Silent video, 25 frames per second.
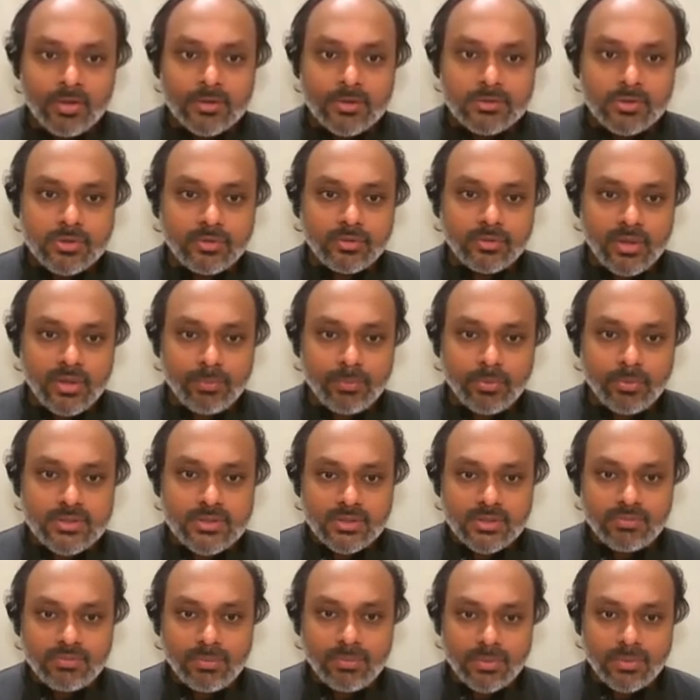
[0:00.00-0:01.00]
So
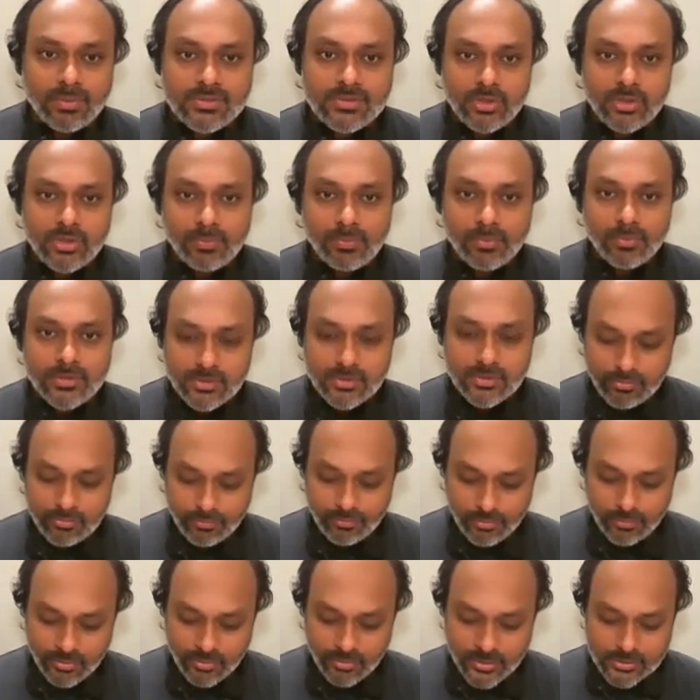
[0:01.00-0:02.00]
3.7 plus
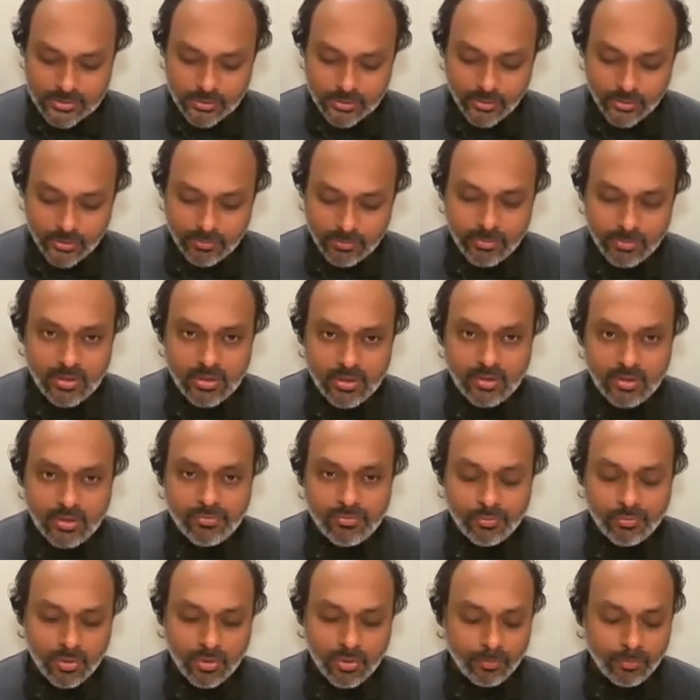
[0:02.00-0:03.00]
0.74, that is going to be
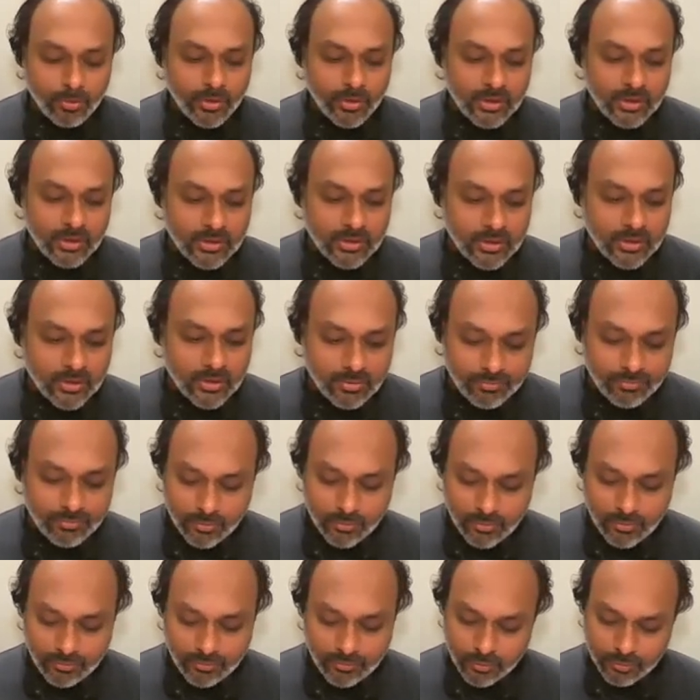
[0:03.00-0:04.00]

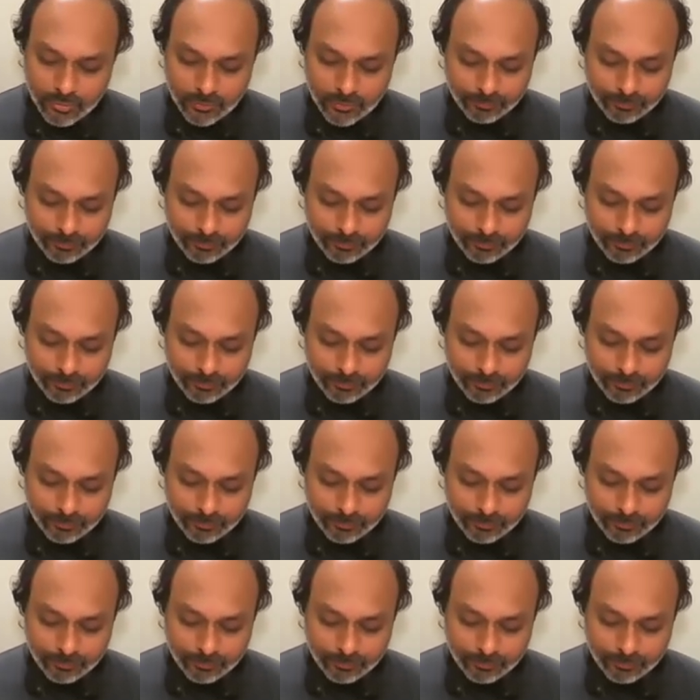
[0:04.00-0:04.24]
4.44.